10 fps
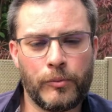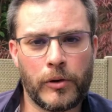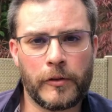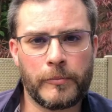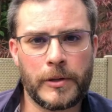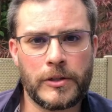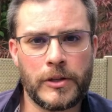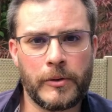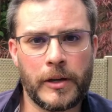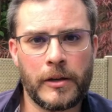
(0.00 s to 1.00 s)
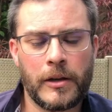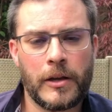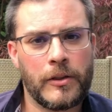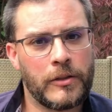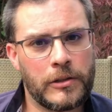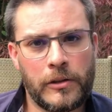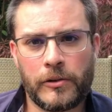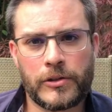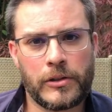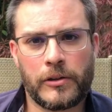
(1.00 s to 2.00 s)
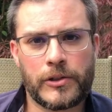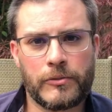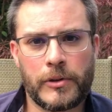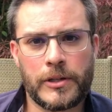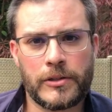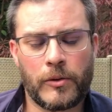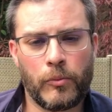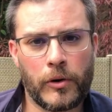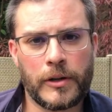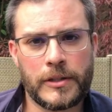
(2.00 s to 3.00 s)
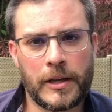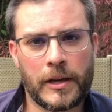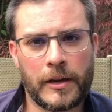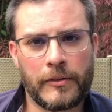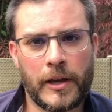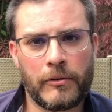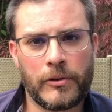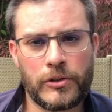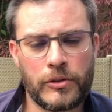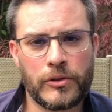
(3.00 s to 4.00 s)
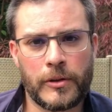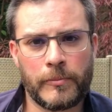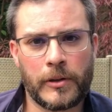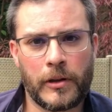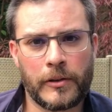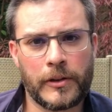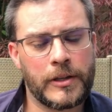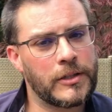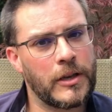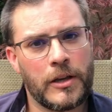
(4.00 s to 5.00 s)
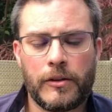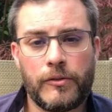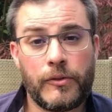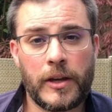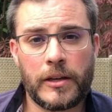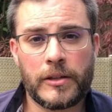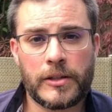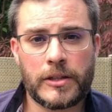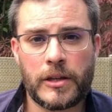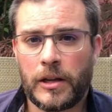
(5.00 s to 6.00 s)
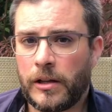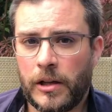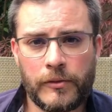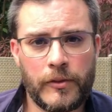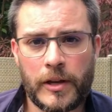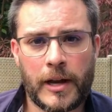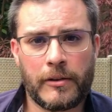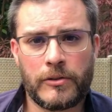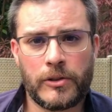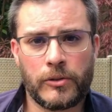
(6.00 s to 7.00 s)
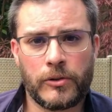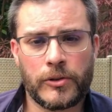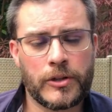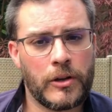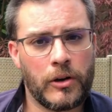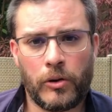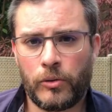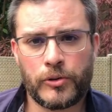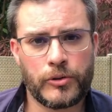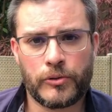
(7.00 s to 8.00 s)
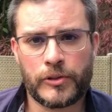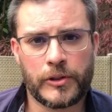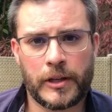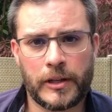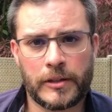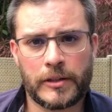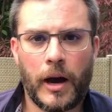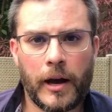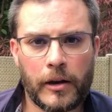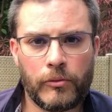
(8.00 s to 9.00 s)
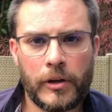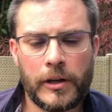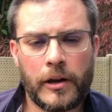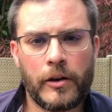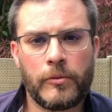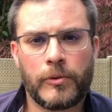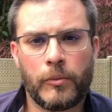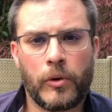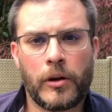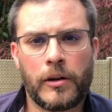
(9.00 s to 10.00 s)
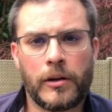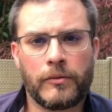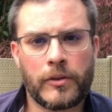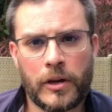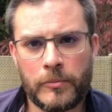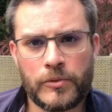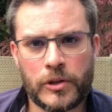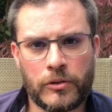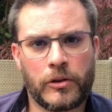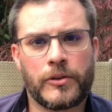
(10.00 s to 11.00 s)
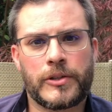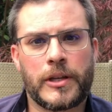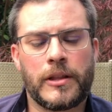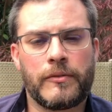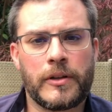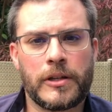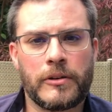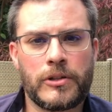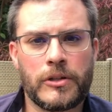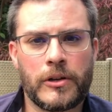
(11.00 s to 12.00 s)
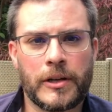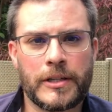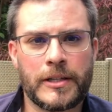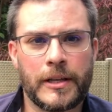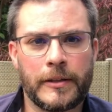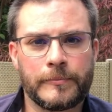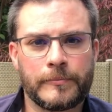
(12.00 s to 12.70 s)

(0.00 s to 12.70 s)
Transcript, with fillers: of what I've been doing. There's lots and lots of reasons I wanted to get out there and do something like this. Fitness, love of the outdoors, all sorts of things. And I really hope that what I love comes across in the videos you're gonna see.